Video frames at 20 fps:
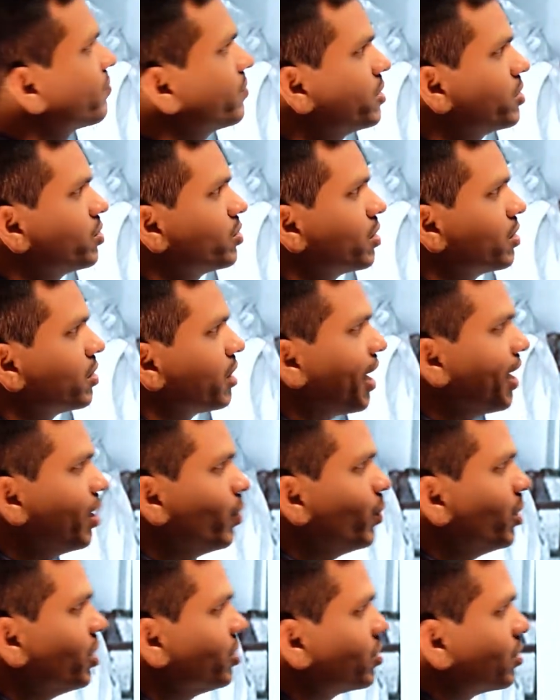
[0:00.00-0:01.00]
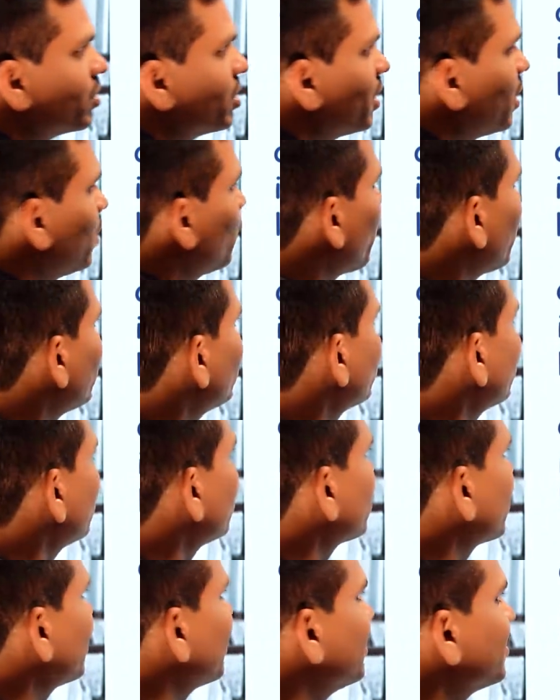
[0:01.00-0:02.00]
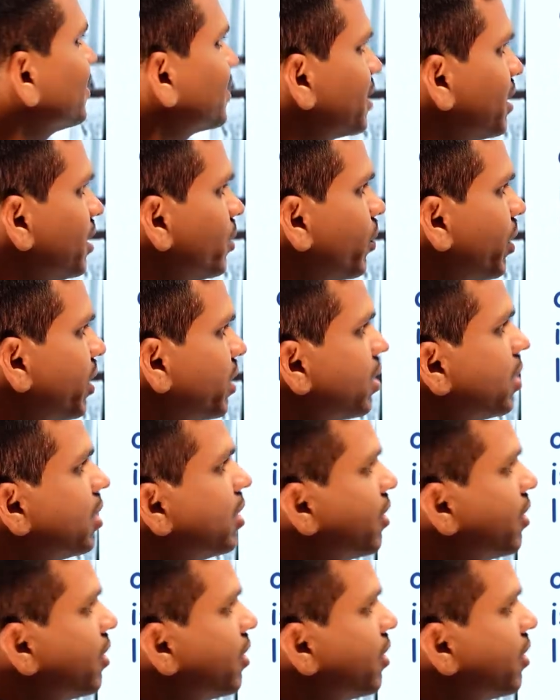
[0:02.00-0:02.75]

fiction in which the imagination is given